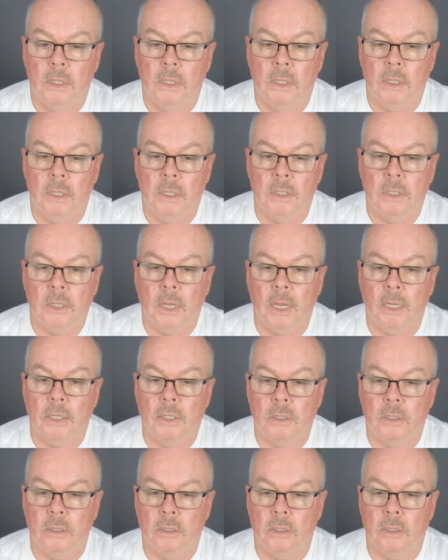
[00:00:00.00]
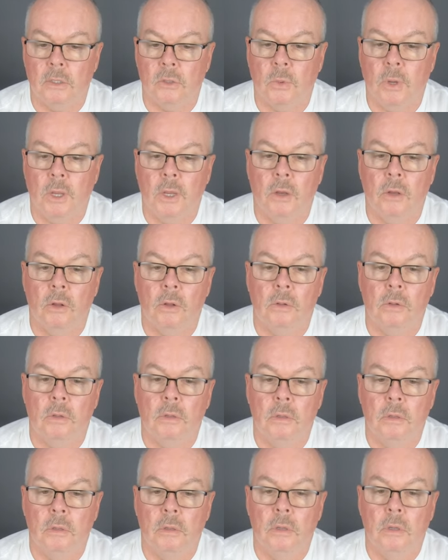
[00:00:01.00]
In this case, a square hole.
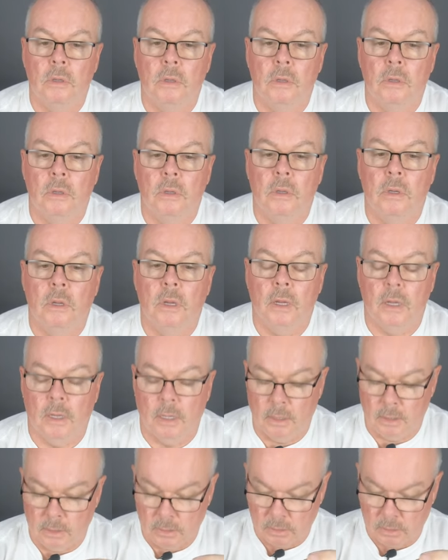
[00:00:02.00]
Uh,